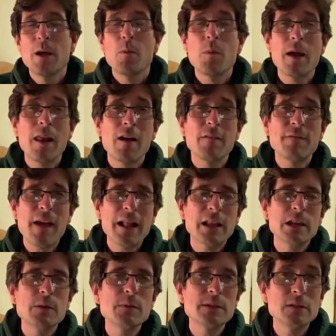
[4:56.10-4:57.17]
Well, our
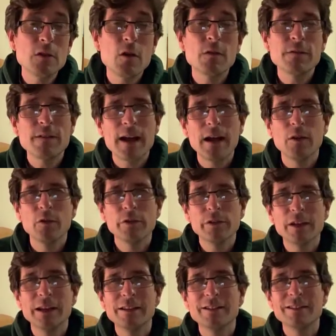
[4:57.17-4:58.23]
value is not found
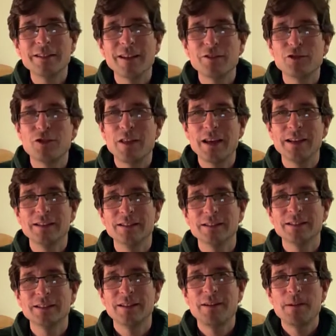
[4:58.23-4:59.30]
in such
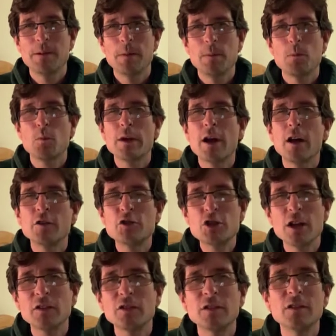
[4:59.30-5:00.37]
things. We are
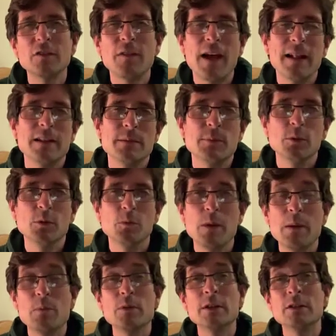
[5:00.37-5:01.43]
just as valuable
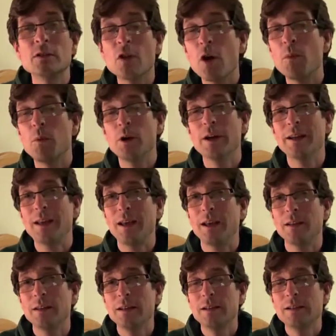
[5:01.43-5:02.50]
when we stop
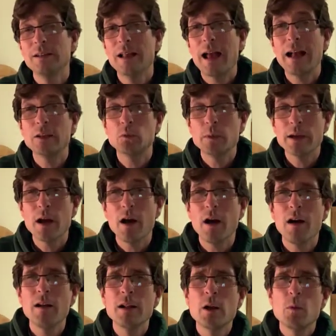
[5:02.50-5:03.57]
working as we
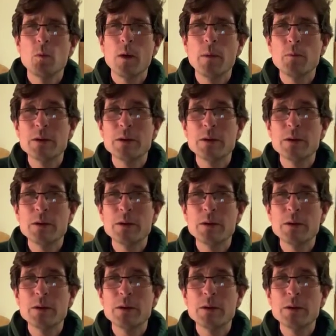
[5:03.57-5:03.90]
are when